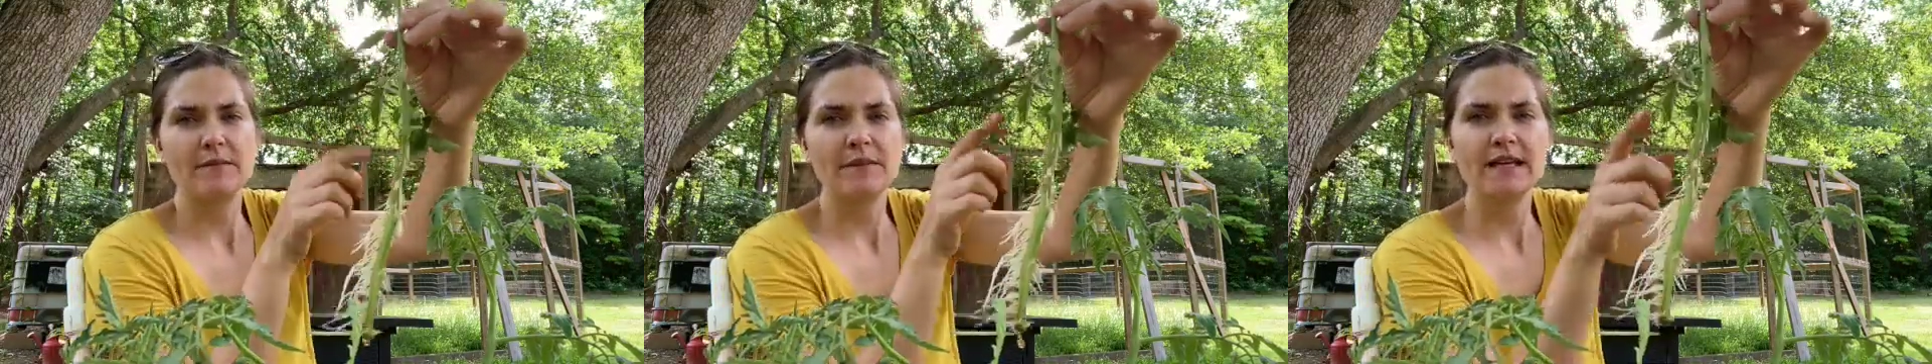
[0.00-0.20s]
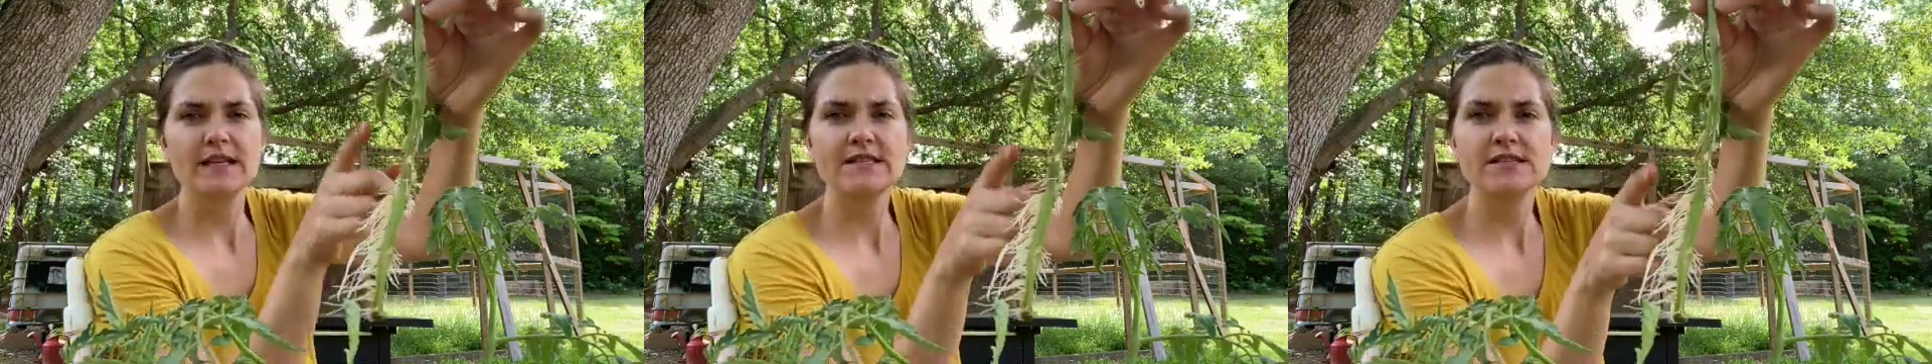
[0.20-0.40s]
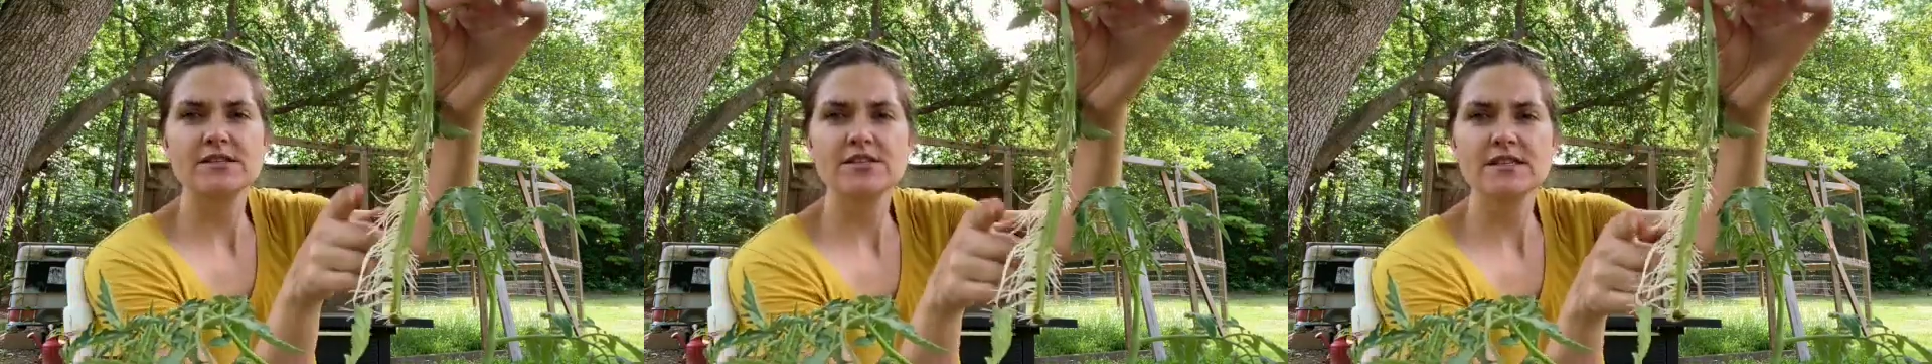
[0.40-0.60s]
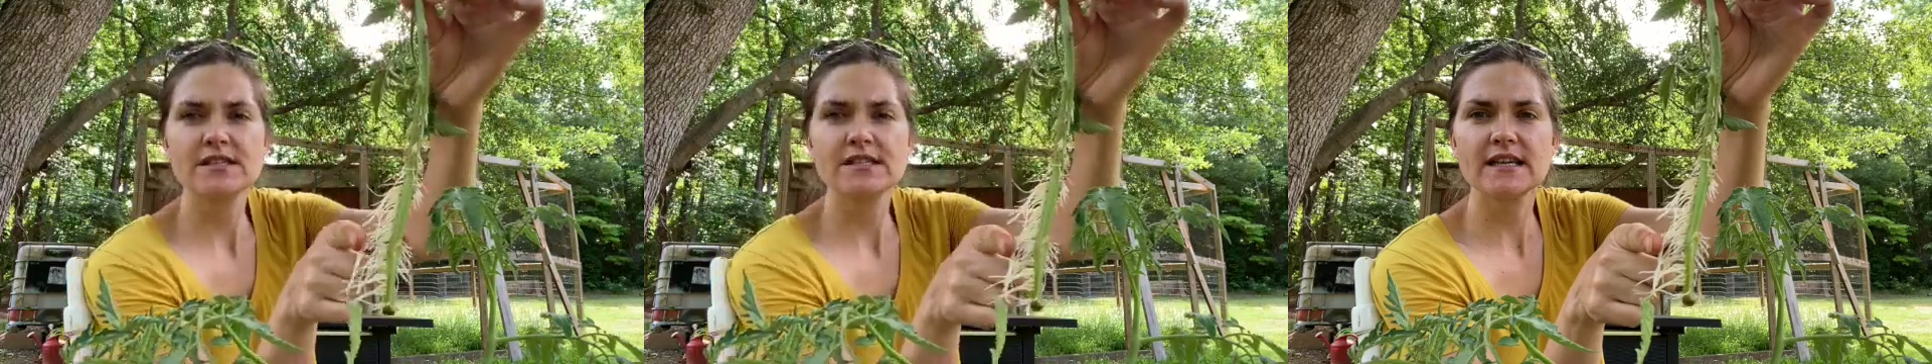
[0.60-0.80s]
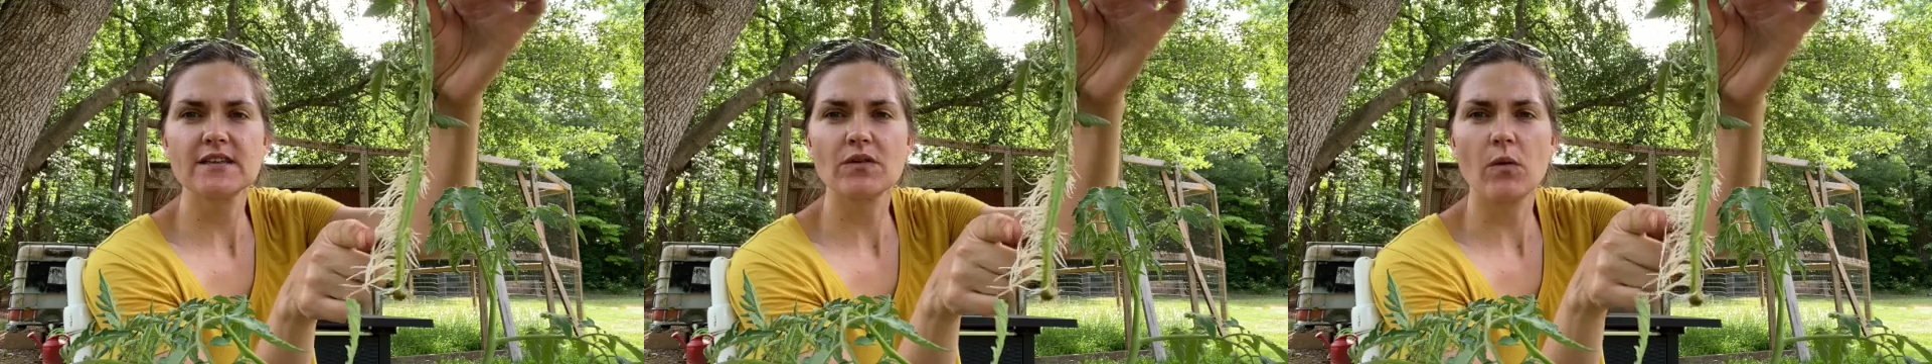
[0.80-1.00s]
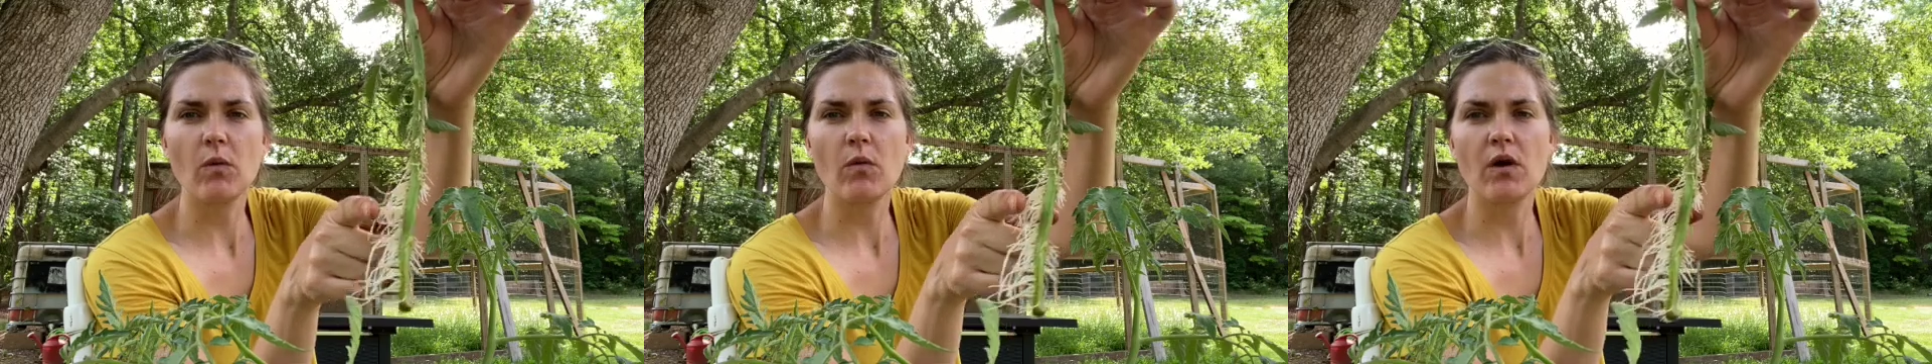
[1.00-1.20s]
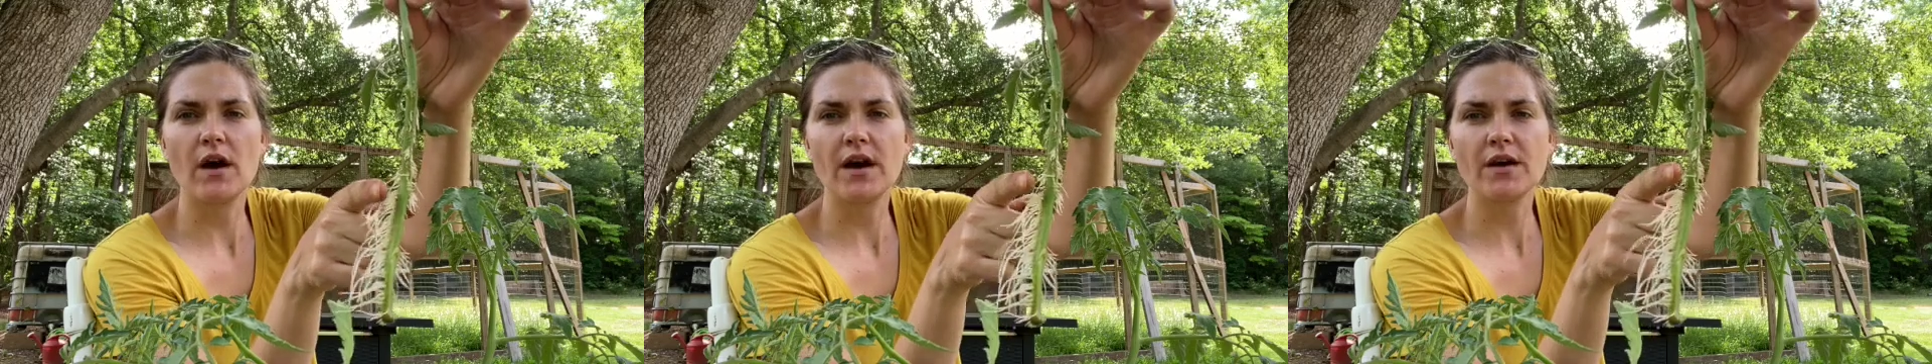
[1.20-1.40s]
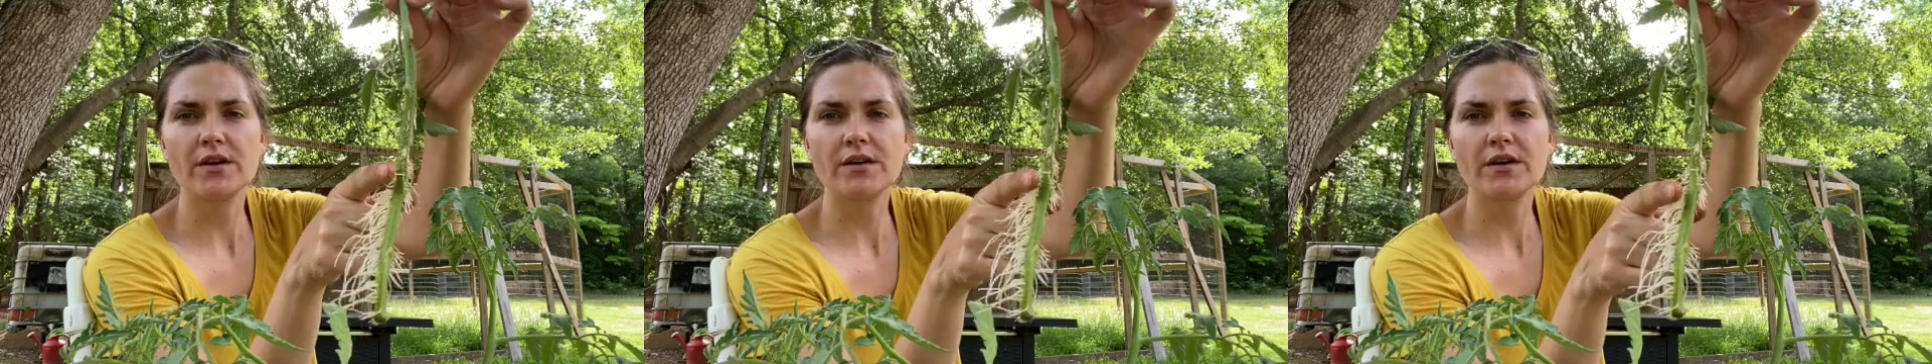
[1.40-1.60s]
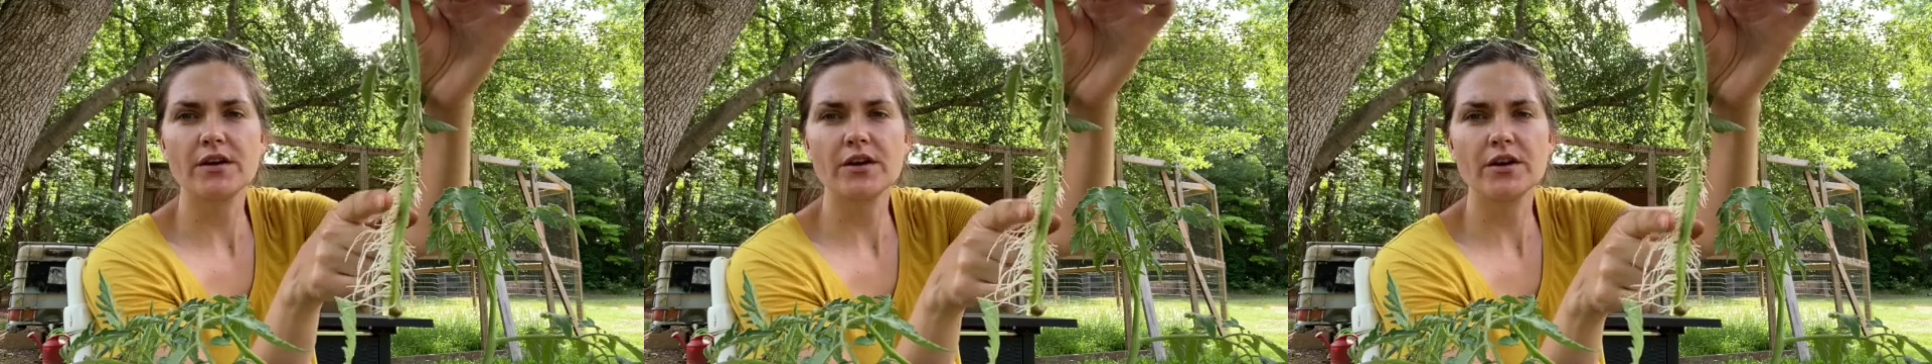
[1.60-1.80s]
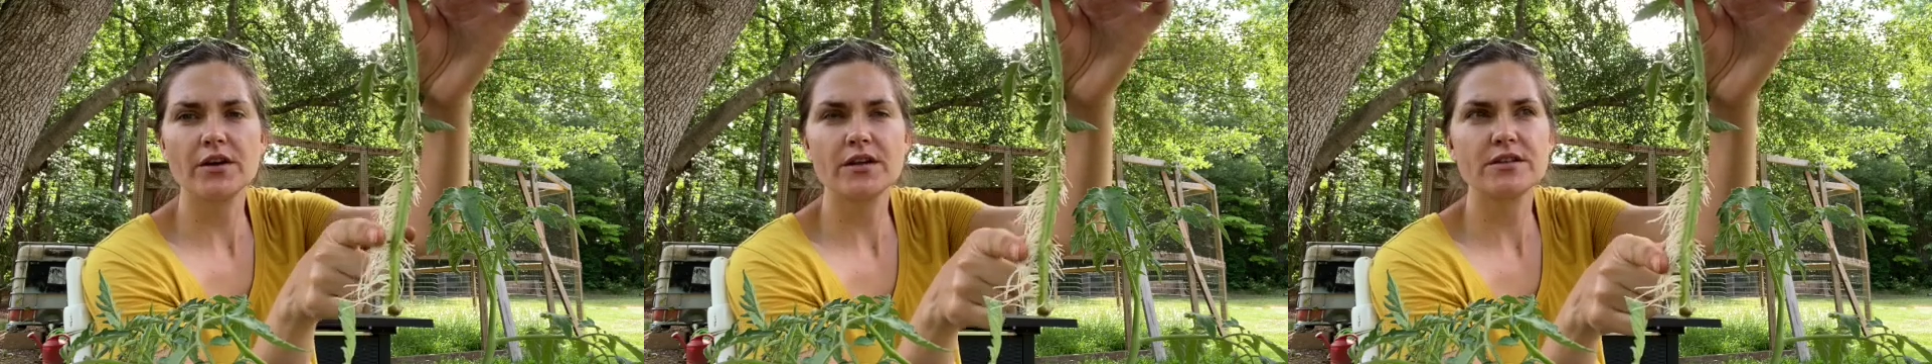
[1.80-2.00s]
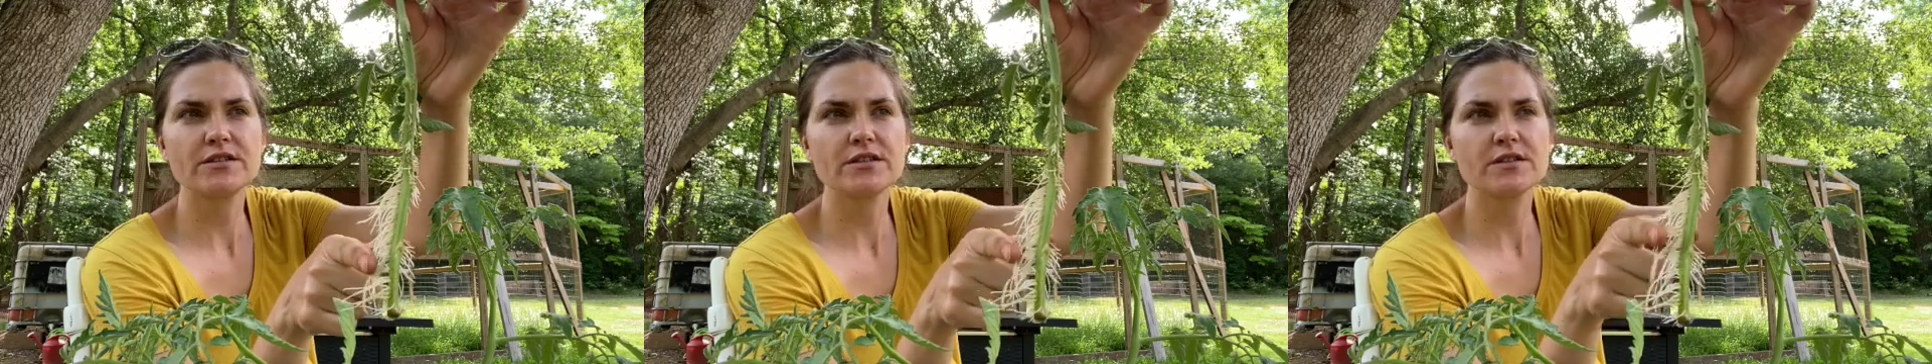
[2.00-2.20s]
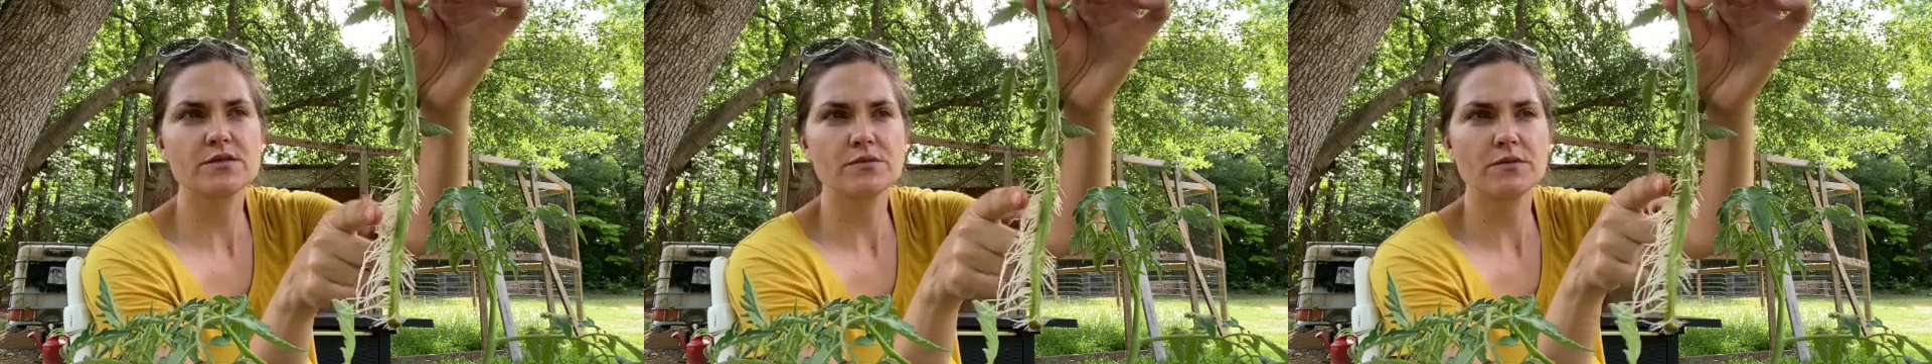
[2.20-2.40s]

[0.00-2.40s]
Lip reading: because just like the water encouraged this